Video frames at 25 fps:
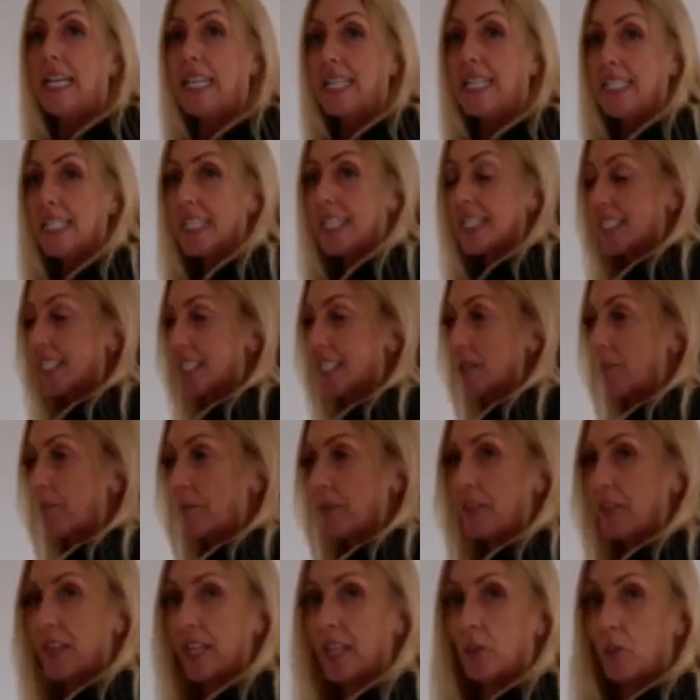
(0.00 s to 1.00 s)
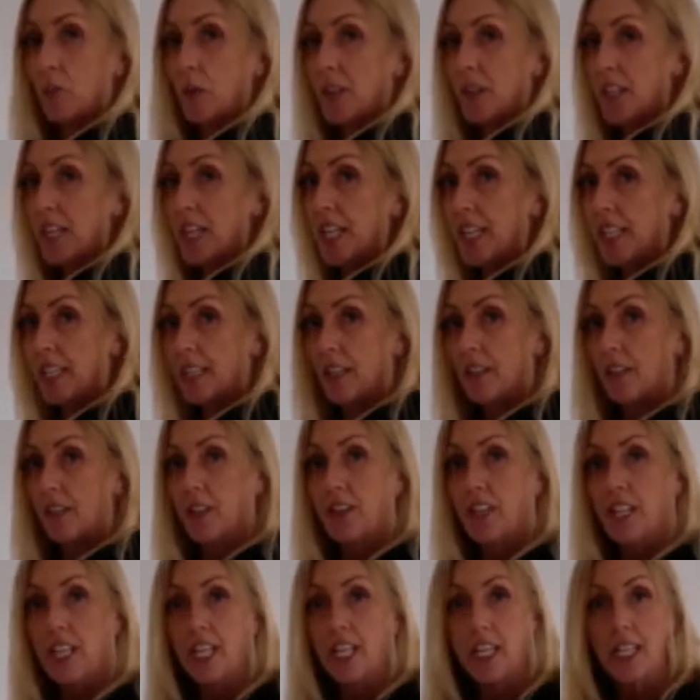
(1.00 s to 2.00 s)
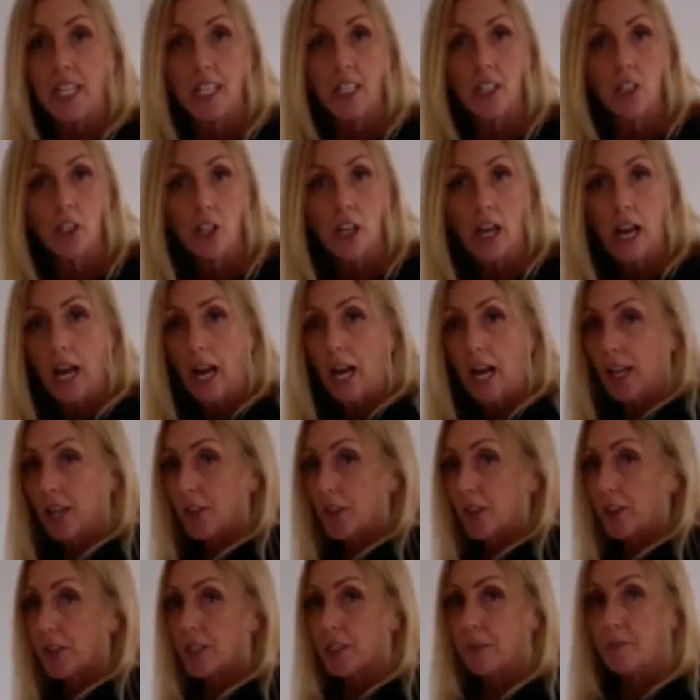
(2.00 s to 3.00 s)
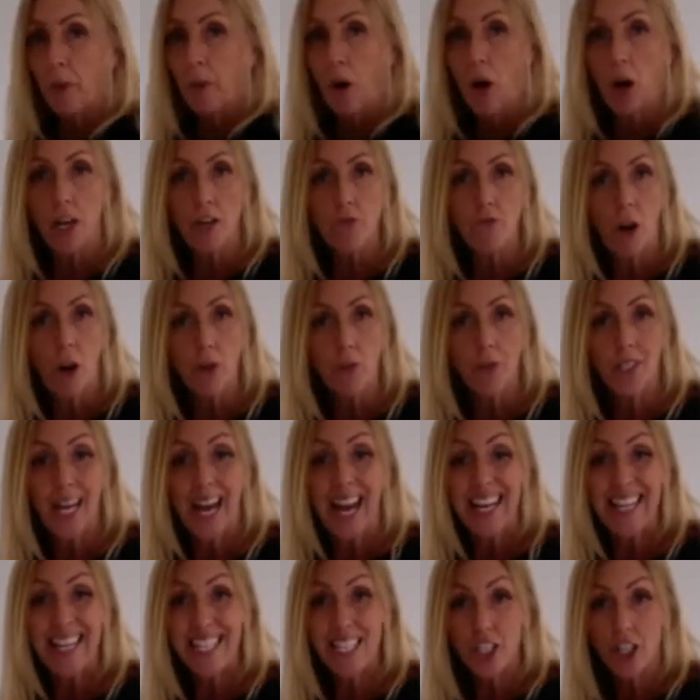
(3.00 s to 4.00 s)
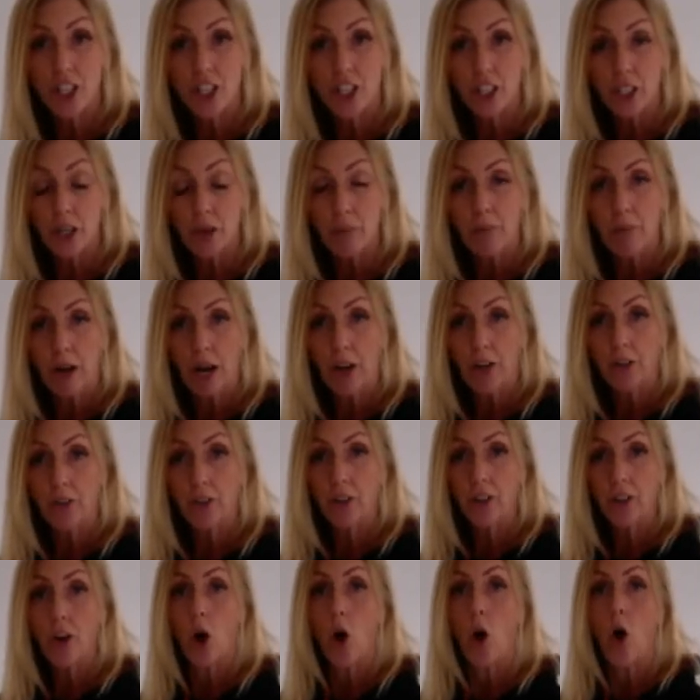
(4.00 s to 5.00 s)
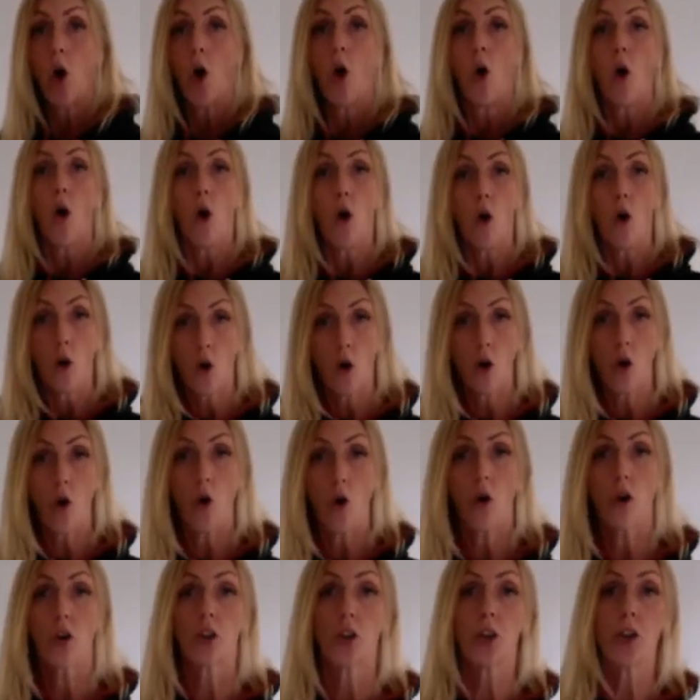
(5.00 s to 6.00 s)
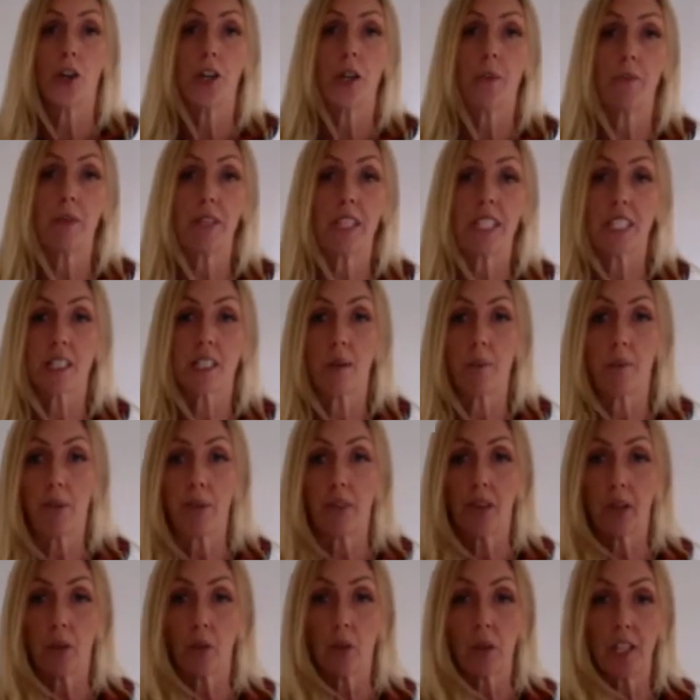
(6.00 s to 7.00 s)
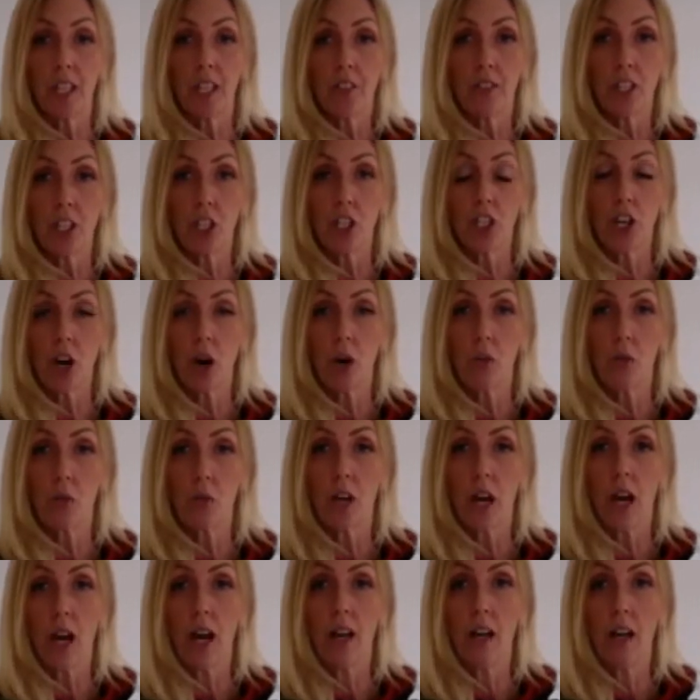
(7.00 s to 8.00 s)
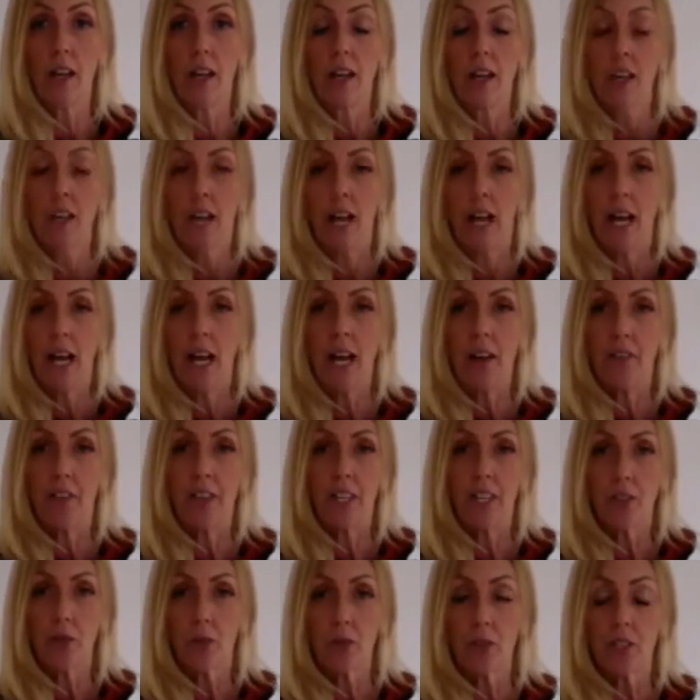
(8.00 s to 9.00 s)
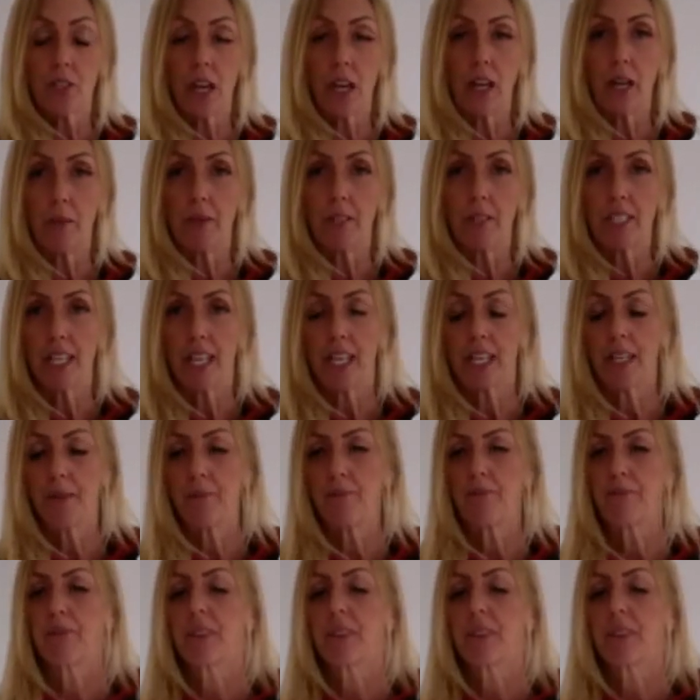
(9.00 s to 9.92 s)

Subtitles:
Is it something within the spine rotation component, or could it be something within the shoulder that is also limiting?